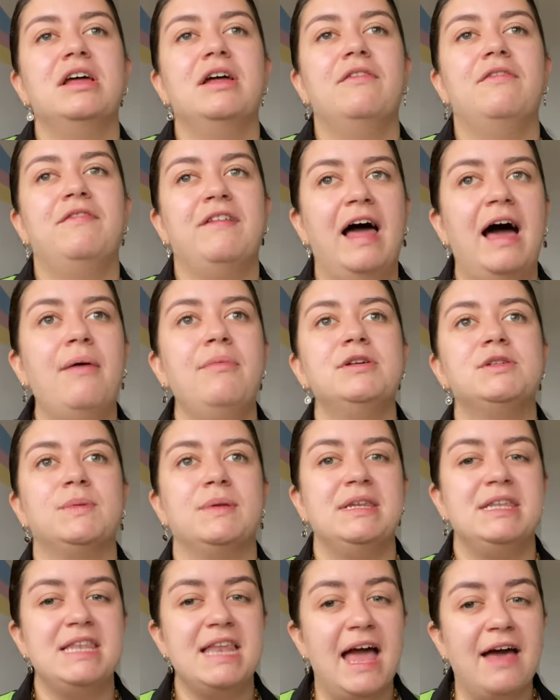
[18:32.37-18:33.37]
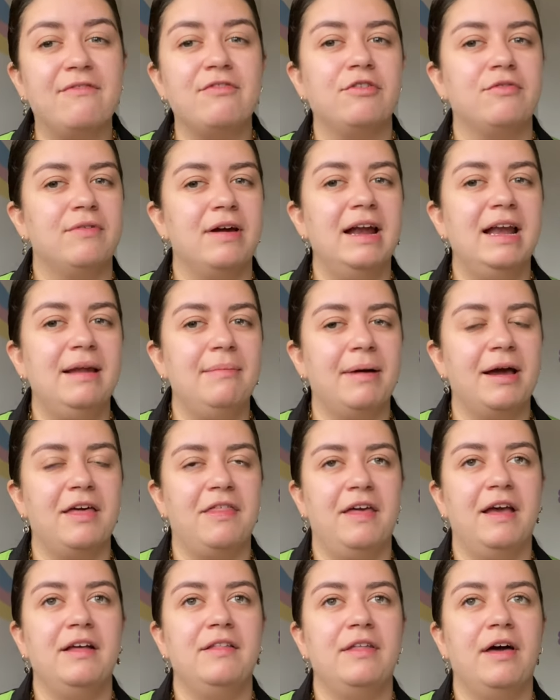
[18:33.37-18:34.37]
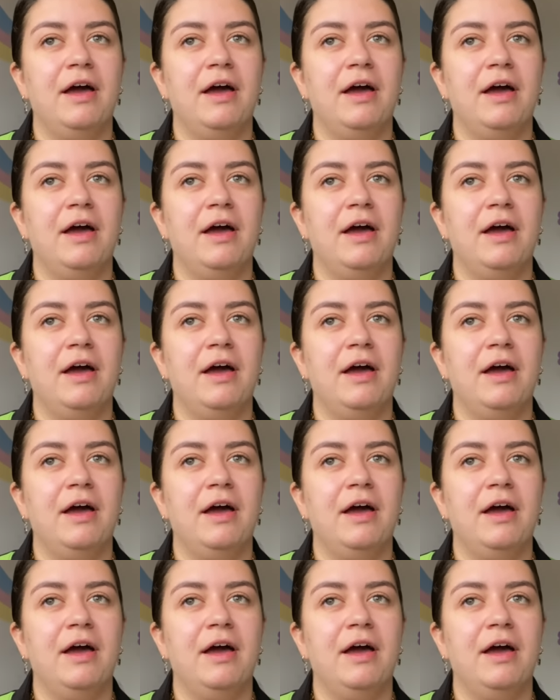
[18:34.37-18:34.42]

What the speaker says: Flowers were never really my thing though.